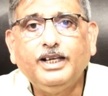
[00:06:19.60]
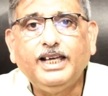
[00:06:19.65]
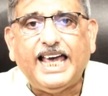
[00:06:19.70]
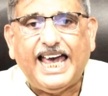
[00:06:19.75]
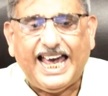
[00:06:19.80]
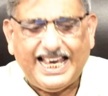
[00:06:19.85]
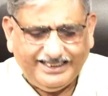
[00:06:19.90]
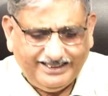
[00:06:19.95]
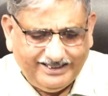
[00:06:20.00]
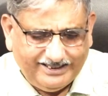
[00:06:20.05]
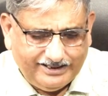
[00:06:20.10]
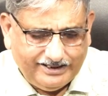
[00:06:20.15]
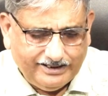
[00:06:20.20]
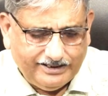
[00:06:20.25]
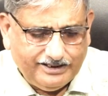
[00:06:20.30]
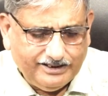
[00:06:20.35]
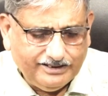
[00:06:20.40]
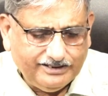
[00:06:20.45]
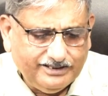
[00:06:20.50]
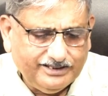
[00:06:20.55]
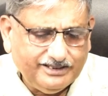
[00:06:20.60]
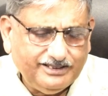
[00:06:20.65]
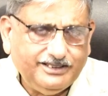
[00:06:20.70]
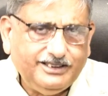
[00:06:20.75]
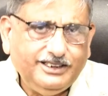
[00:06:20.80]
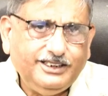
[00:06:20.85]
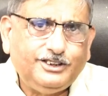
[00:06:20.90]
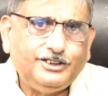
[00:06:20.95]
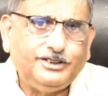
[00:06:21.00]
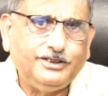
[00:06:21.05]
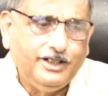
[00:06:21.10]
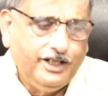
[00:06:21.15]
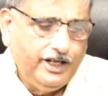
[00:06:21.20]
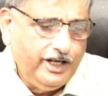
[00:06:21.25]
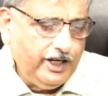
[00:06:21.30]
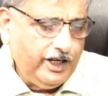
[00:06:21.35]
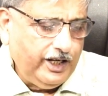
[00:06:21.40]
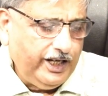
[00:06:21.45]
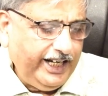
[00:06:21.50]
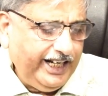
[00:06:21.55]
As citizens,
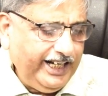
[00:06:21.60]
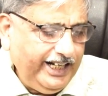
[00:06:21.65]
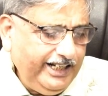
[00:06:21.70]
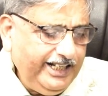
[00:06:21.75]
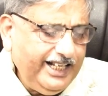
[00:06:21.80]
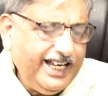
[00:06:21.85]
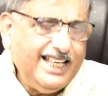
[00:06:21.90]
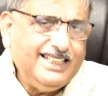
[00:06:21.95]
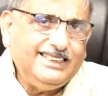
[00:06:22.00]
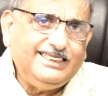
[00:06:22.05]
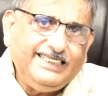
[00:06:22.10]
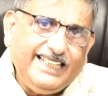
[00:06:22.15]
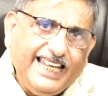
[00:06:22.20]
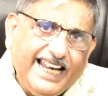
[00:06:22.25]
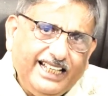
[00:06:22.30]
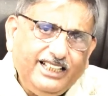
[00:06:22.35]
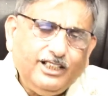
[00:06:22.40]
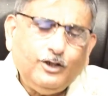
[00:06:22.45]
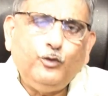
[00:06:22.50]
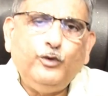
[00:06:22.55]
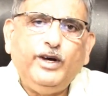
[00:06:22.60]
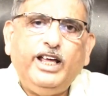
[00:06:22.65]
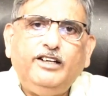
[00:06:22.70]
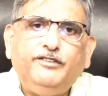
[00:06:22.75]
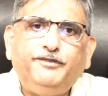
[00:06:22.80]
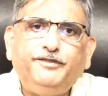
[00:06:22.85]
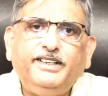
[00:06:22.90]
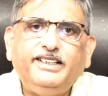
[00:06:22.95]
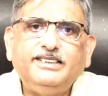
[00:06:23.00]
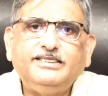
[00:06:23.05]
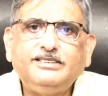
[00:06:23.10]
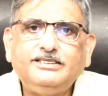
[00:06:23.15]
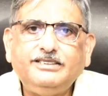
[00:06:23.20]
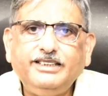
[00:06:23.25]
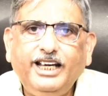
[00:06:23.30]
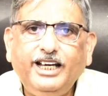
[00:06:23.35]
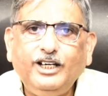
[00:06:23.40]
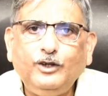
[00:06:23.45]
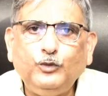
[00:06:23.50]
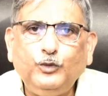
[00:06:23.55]
India is yet a welfare
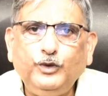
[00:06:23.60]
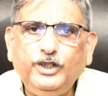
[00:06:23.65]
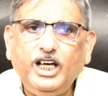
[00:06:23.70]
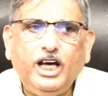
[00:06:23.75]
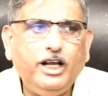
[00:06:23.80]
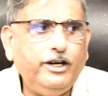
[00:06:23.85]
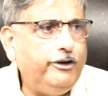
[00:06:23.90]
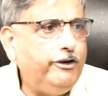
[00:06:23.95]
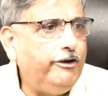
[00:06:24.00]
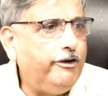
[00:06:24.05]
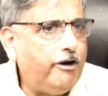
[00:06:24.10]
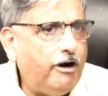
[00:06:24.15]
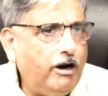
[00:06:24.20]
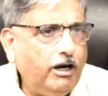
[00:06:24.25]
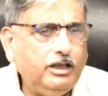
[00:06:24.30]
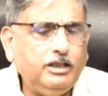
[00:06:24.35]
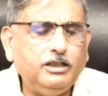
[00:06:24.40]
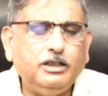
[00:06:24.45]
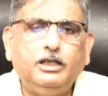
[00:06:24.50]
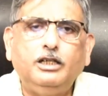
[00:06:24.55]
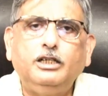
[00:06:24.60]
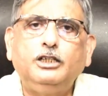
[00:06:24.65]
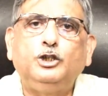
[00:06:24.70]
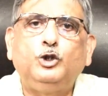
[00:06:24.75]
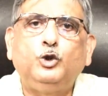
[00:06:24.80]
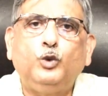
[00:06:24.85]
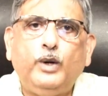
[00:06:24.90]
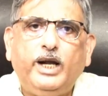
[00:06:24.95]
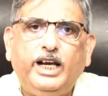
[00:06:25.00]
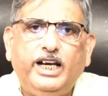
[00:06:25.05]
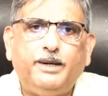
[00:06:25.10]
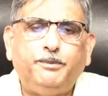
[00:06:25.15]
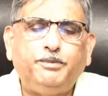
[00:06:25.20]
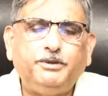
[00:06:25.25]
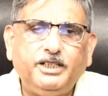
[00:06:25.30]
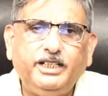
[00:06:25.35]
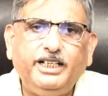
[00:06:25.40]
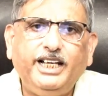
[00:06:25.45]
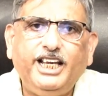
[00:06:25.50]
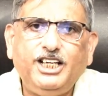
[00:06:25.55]
state. We are not a
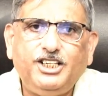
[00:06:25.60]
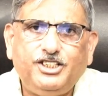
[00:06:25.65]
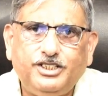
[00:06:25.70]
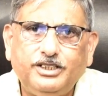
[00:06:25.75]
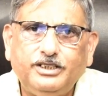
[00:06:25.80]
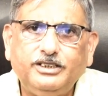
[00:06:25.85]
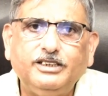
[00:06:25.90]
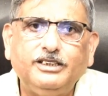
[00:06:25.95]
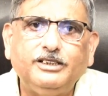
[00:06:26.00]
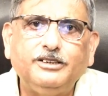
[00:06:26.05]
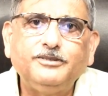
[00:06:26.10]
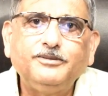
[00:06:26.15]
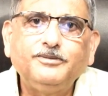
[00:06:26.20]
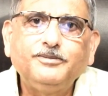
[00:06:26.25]
developed nation.